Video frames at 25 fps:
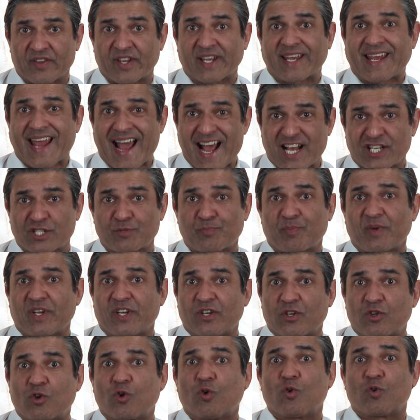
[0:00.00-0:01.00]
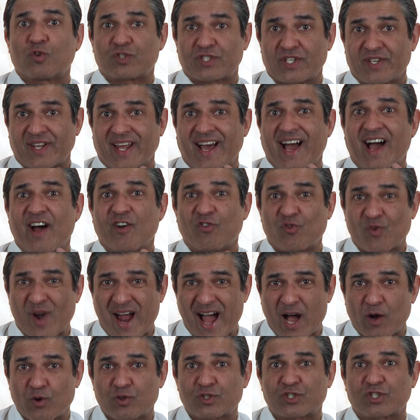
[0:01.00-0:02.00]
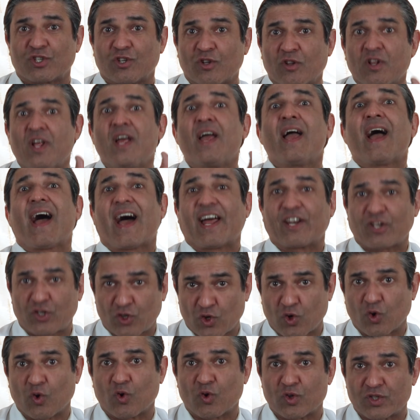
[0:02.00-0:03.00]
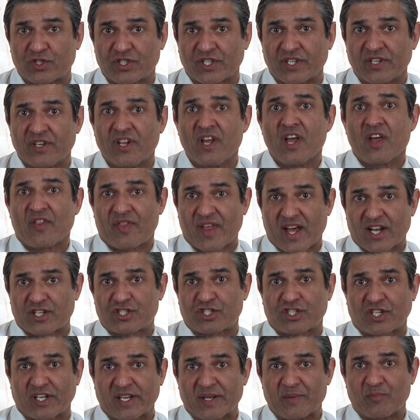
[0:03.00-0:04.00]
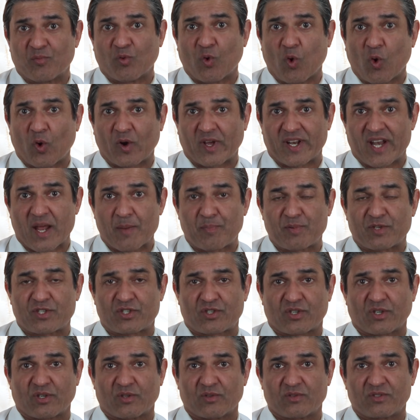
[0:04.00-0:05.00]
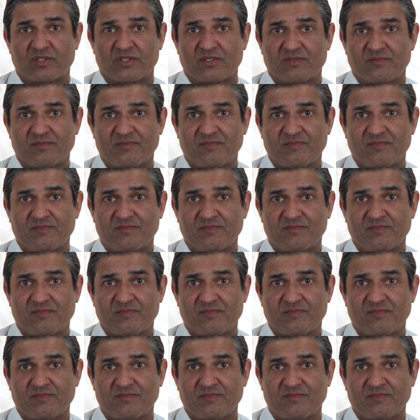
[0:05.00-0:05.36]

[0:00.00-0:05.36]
the gasping causing that arousal and causing that sleepwalking episode.